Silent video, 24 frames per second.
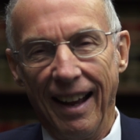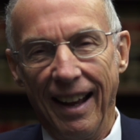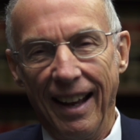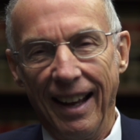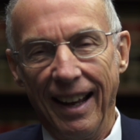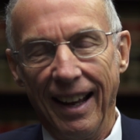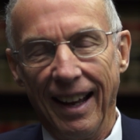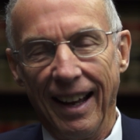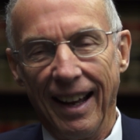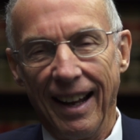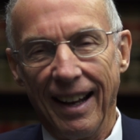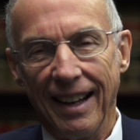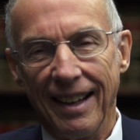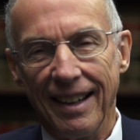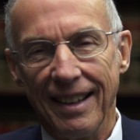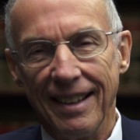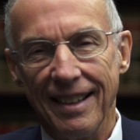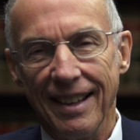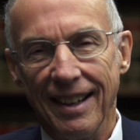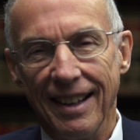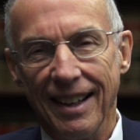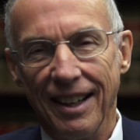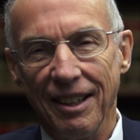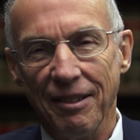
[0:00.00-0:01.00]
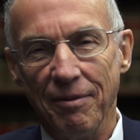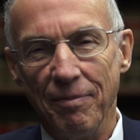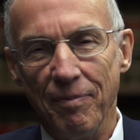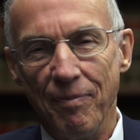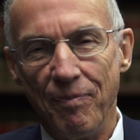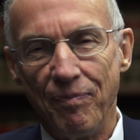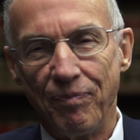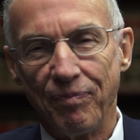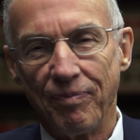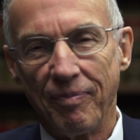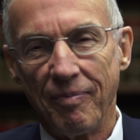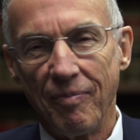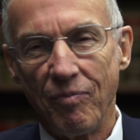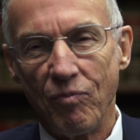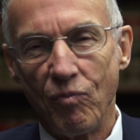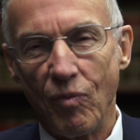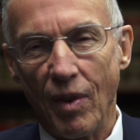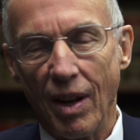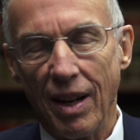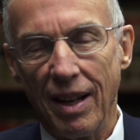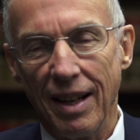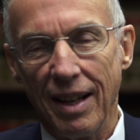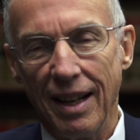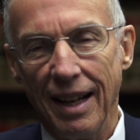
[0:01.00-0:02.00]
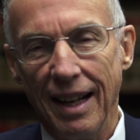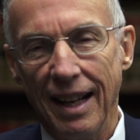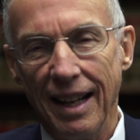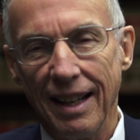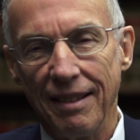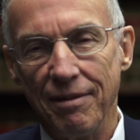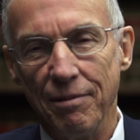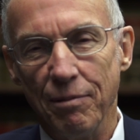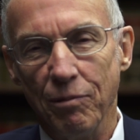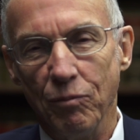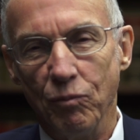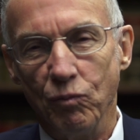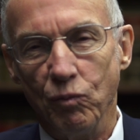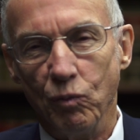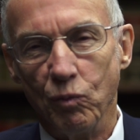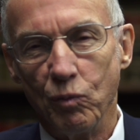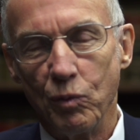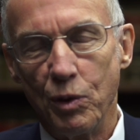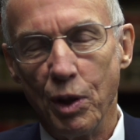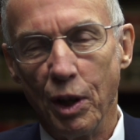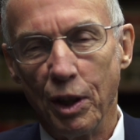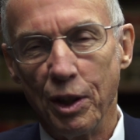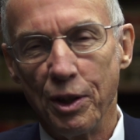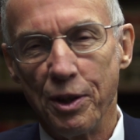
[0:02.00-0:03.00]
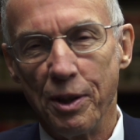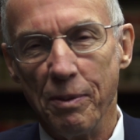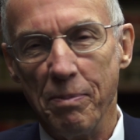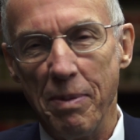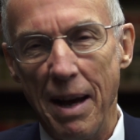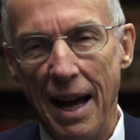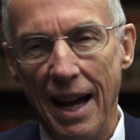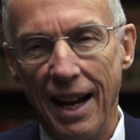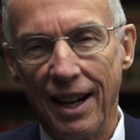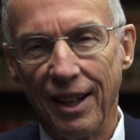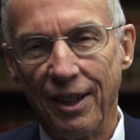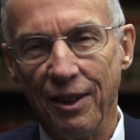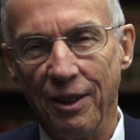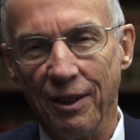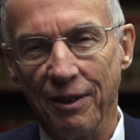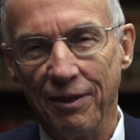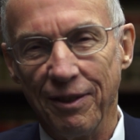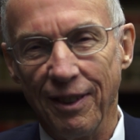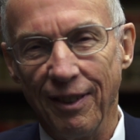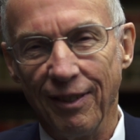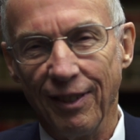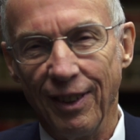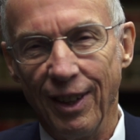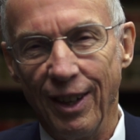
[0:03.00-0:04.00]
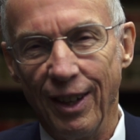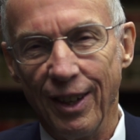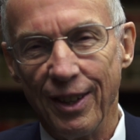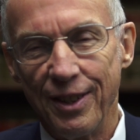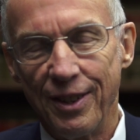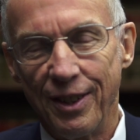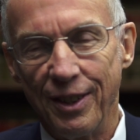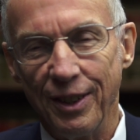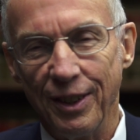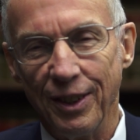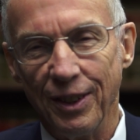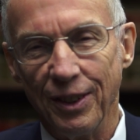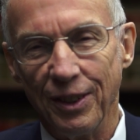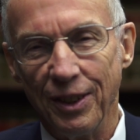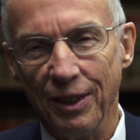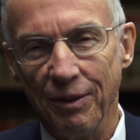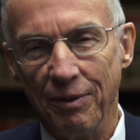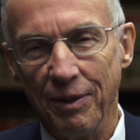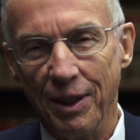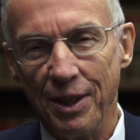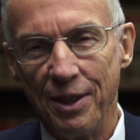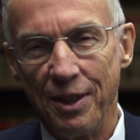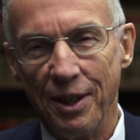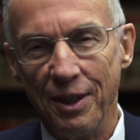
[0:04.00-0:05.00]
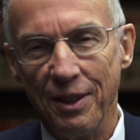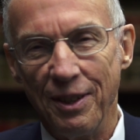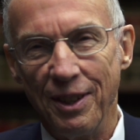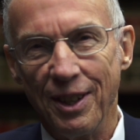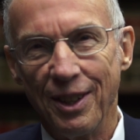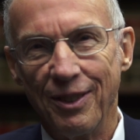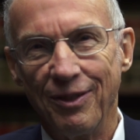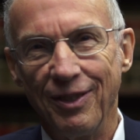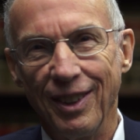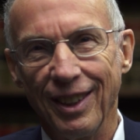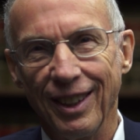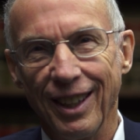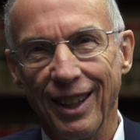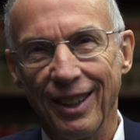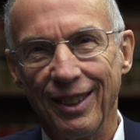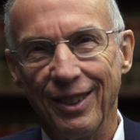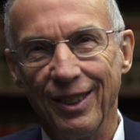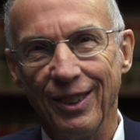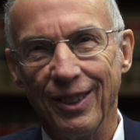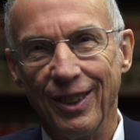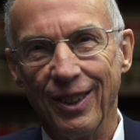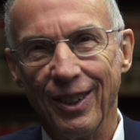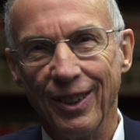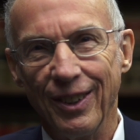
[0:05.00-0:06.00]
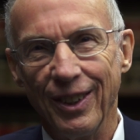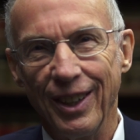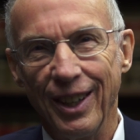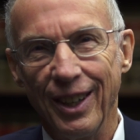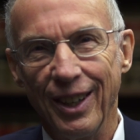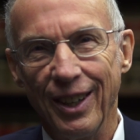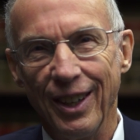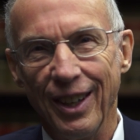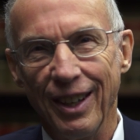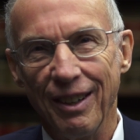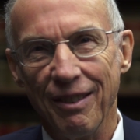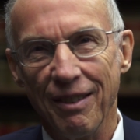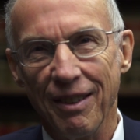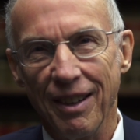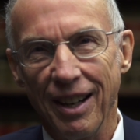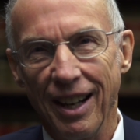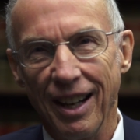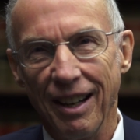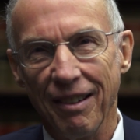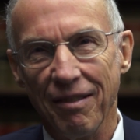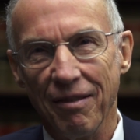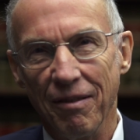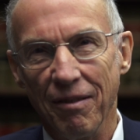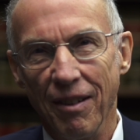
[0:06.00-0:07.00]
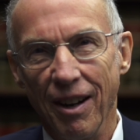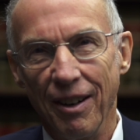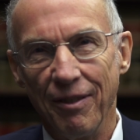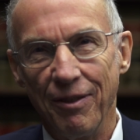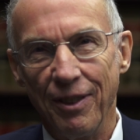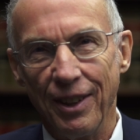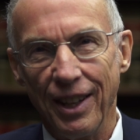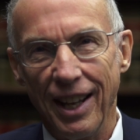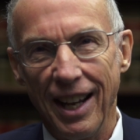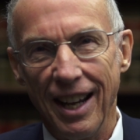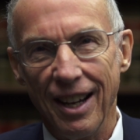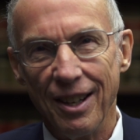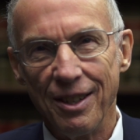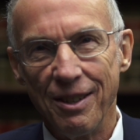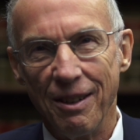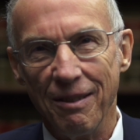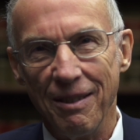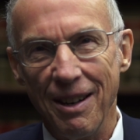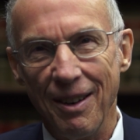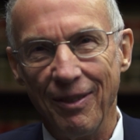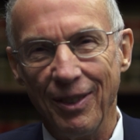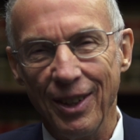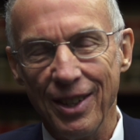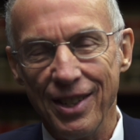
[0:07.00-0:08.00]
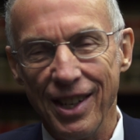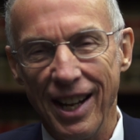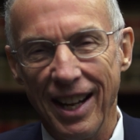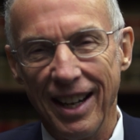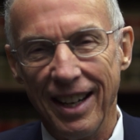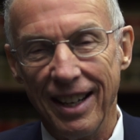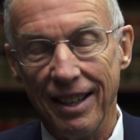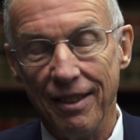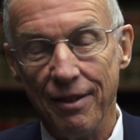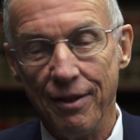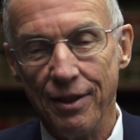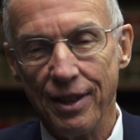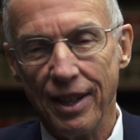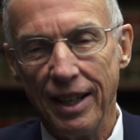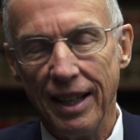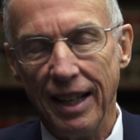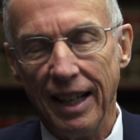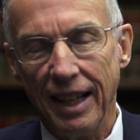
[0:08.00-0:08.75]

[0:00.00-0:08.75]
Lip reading: And I took a sabbatical from law school to pursue this political career and run for the House of Representatives.